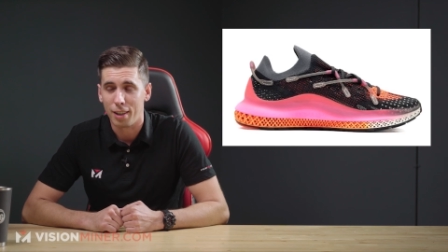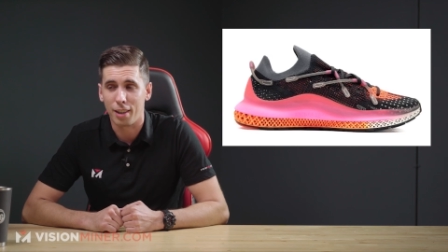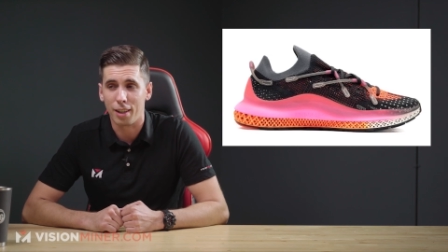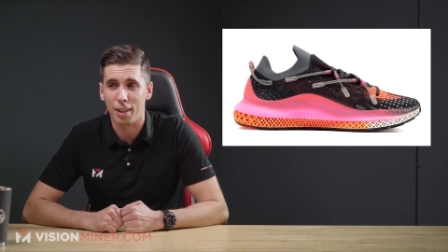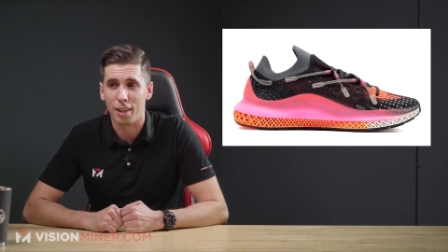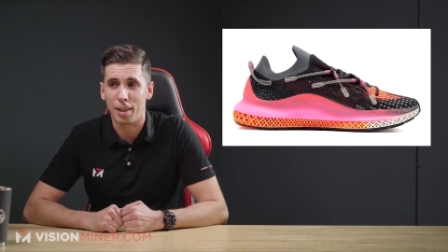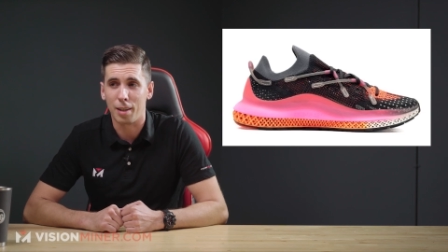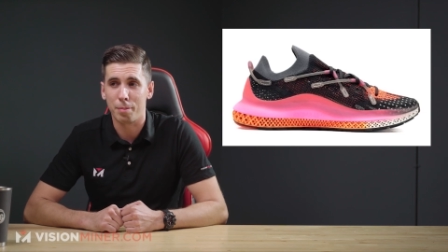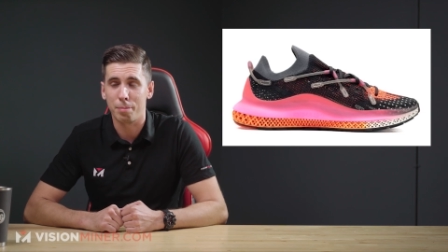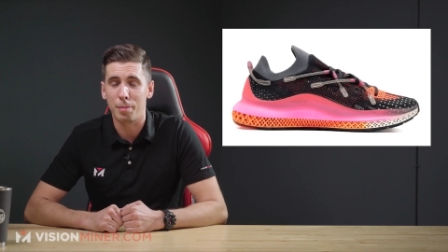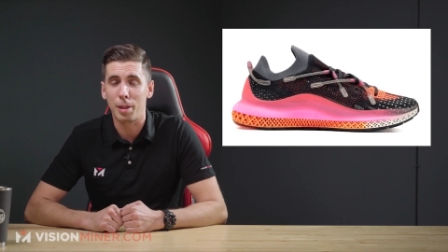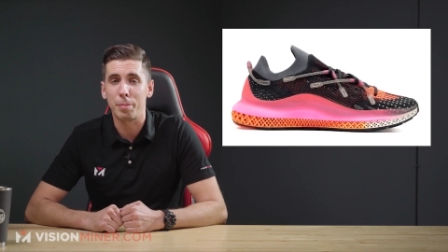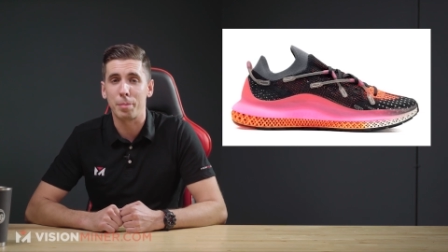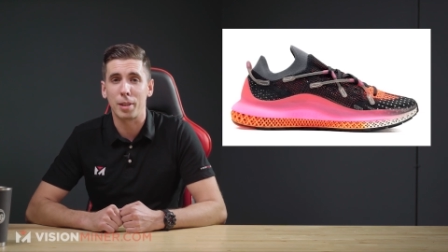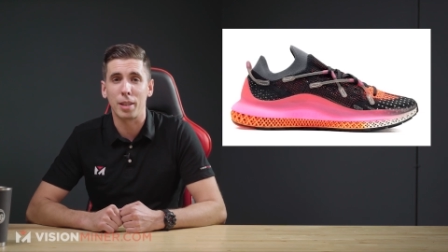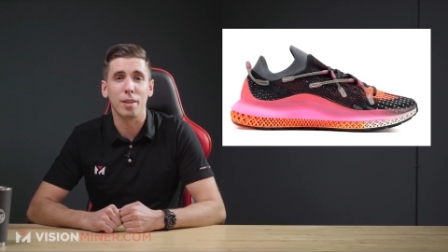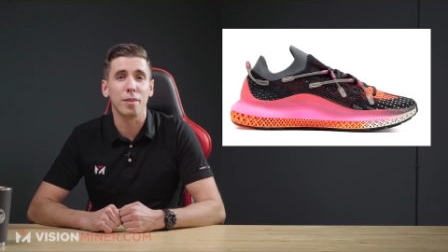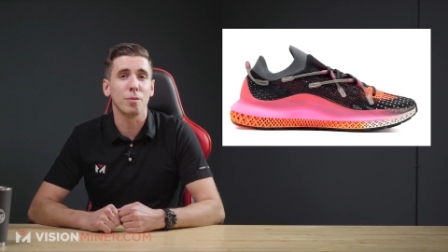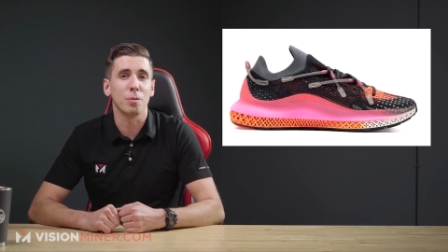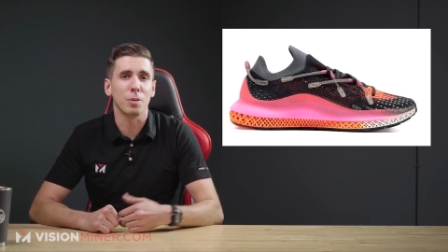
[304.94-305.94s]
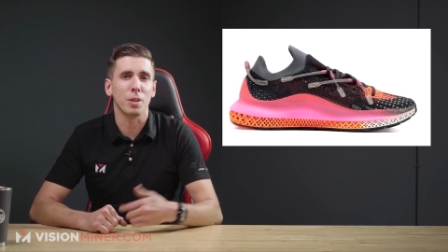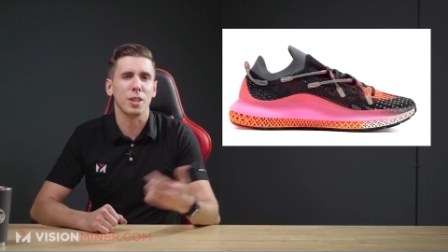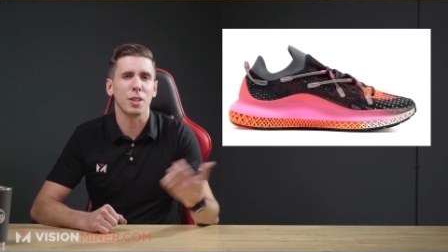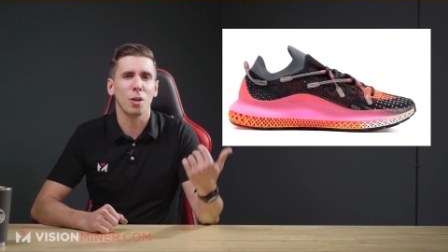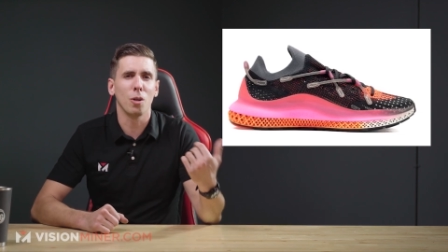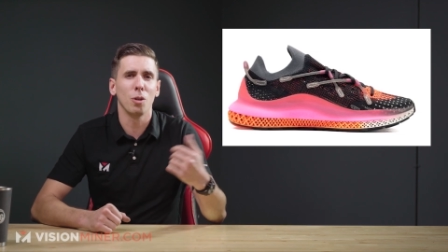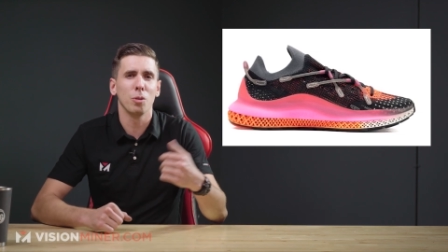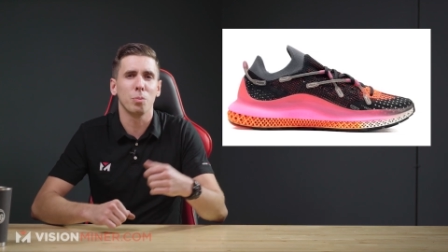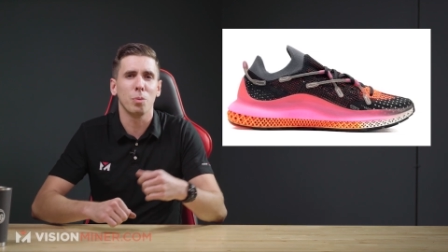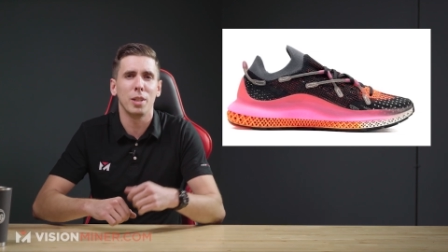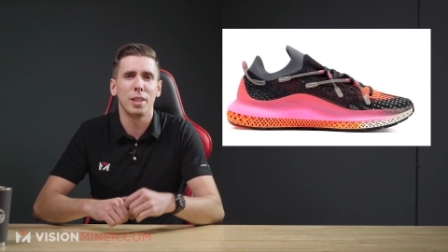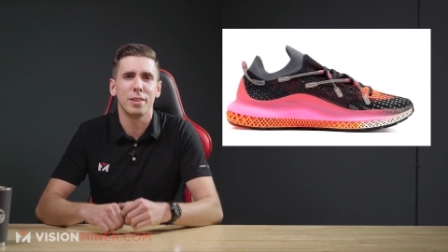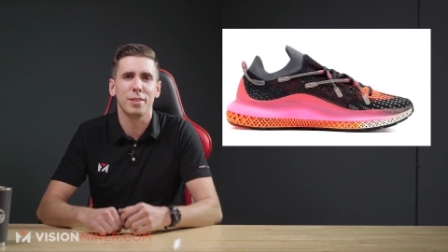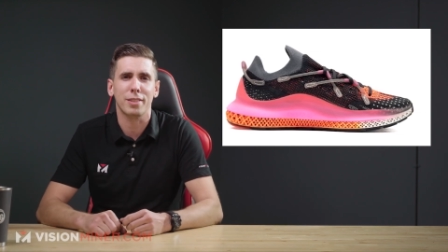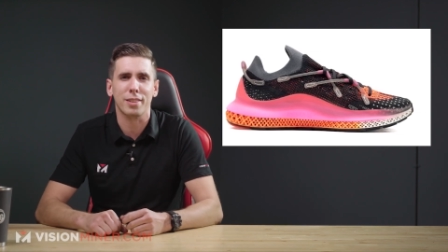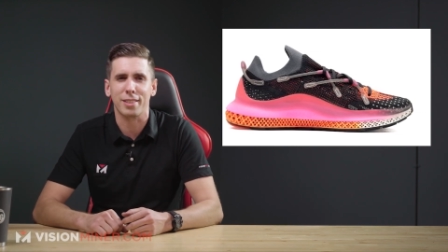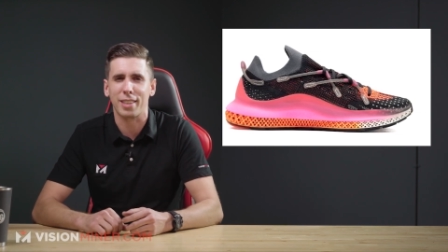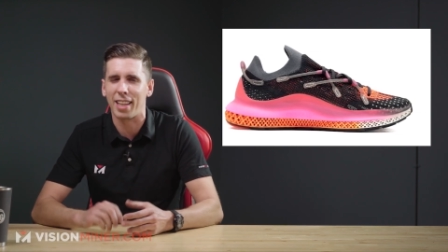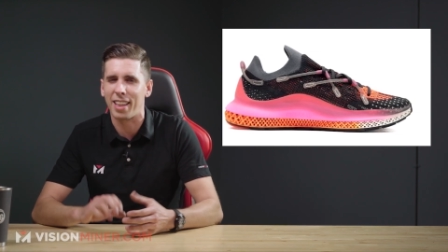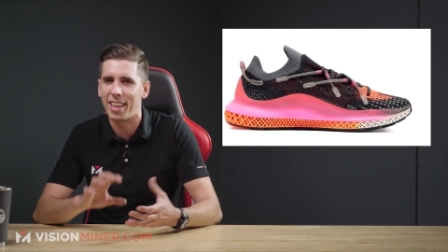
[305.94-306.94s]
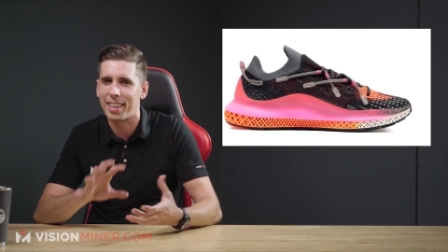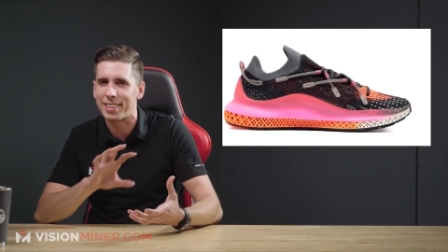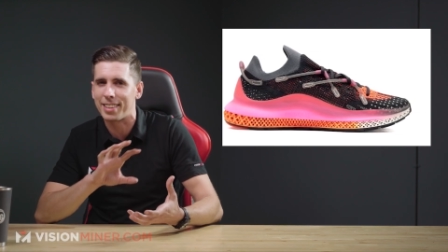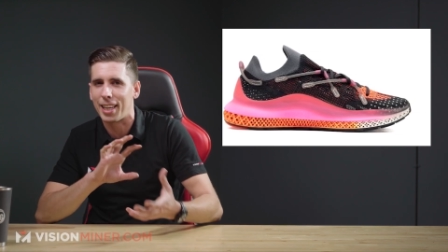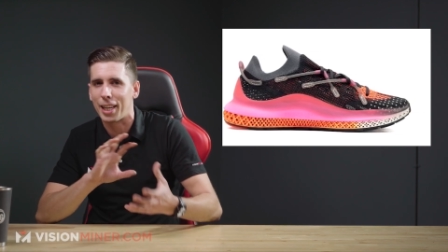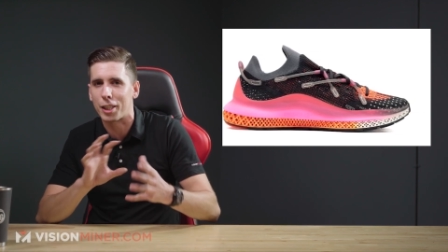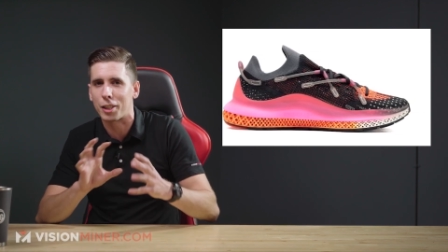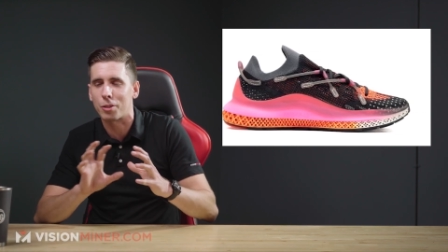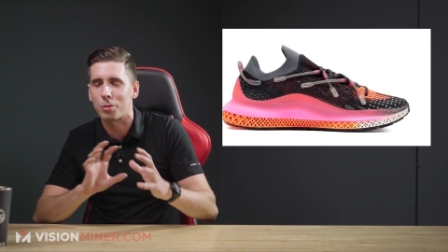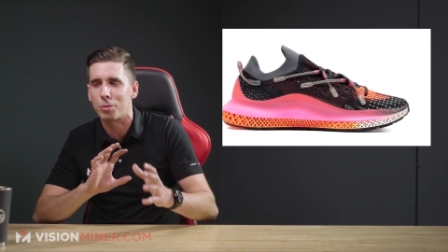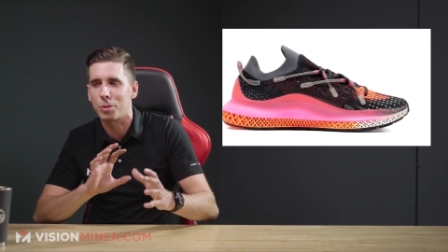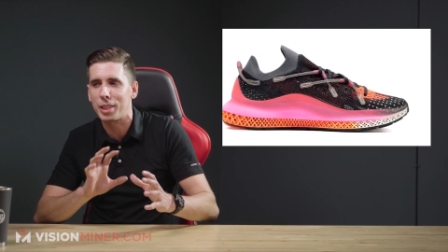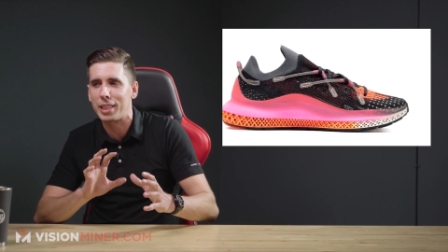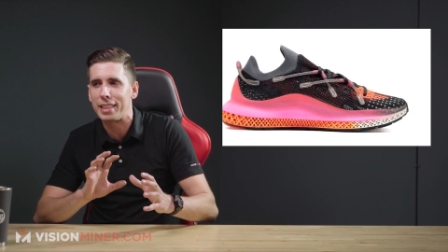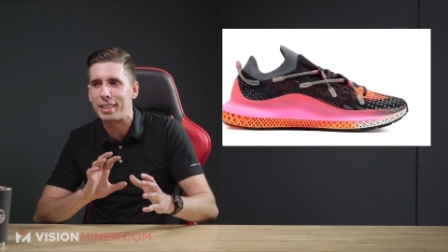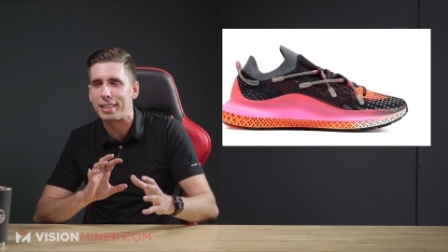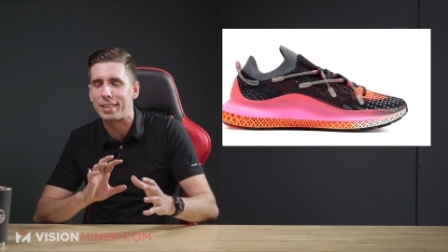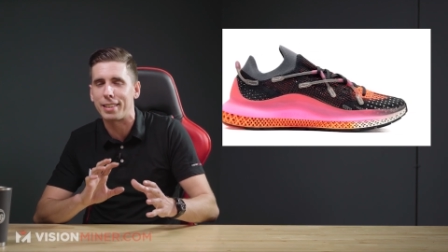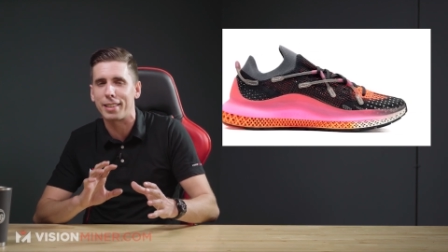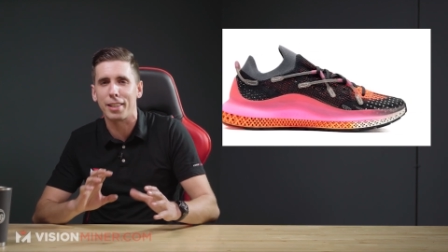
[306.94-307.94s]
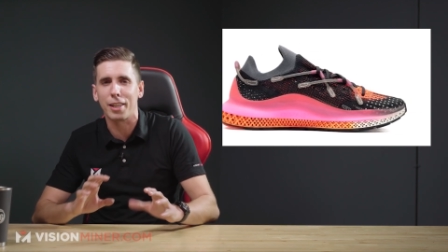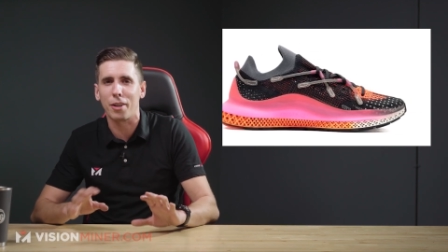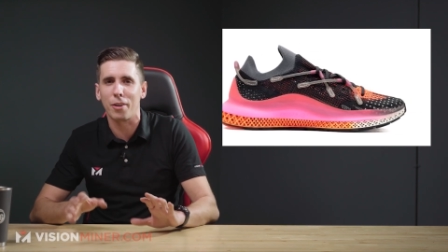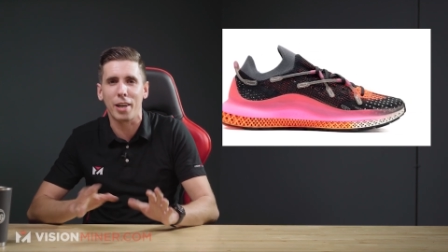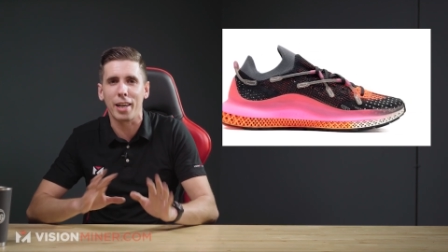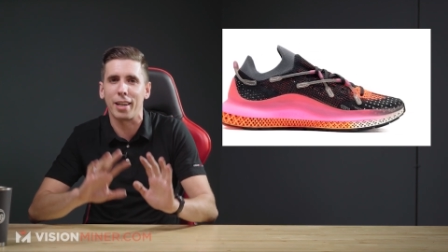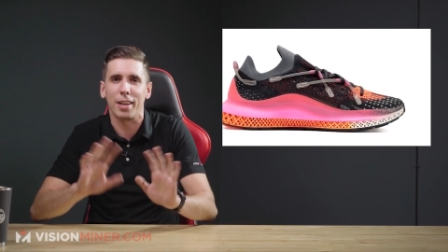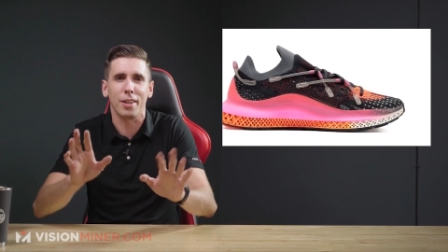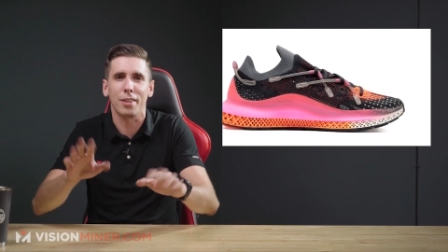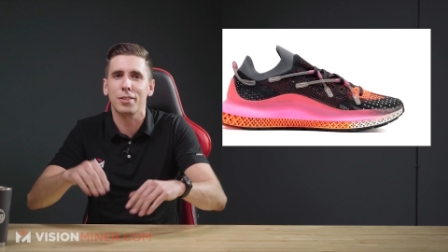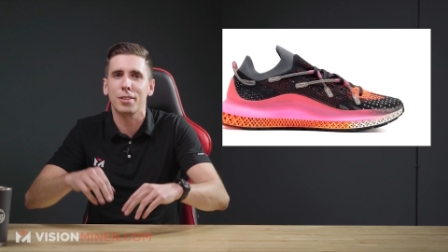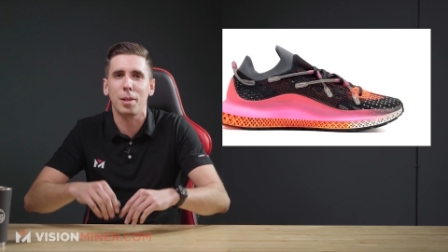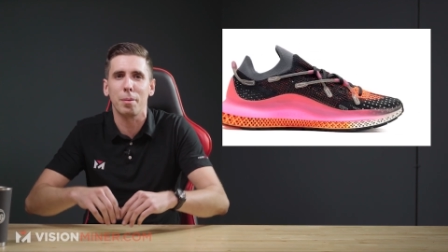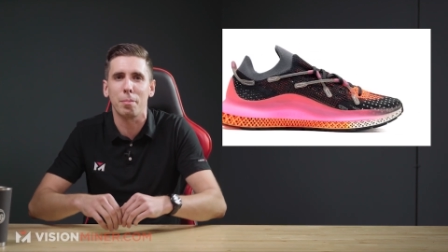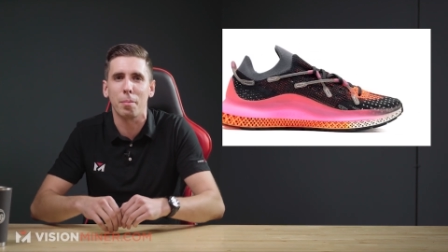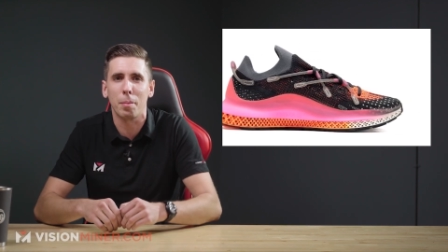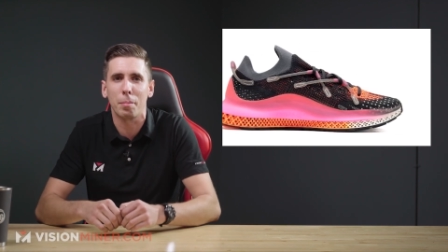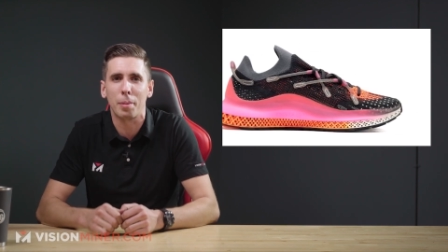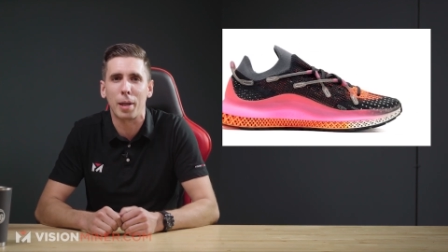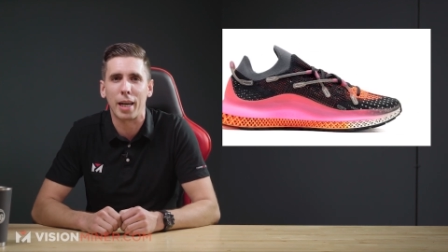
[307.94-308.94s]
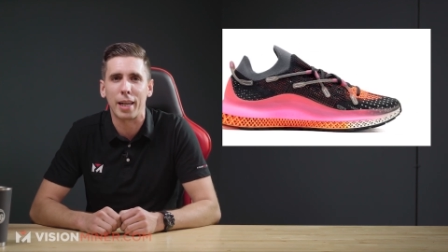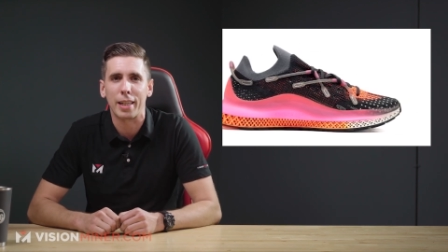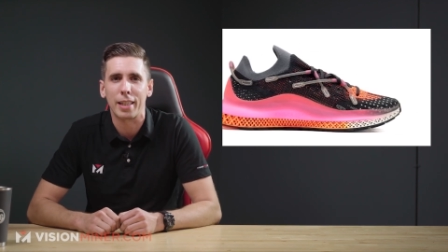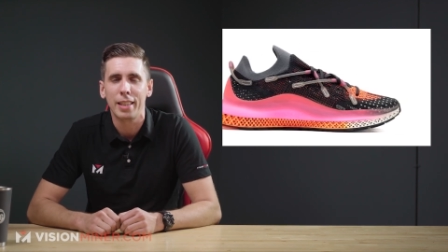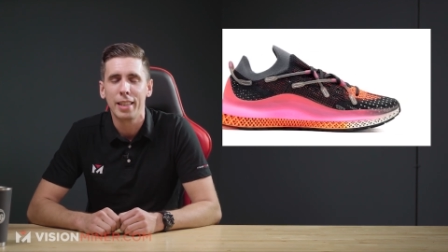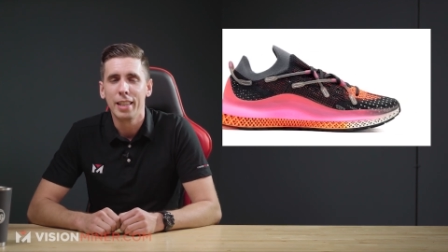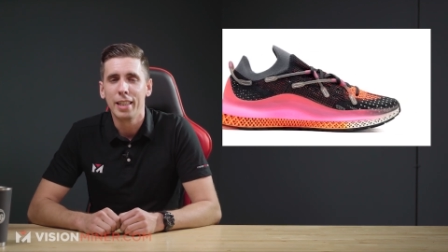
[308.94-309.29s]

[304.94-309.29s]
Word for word: uh, maybe of one of the old ones, because I like that green, you know, I don't know, something about it.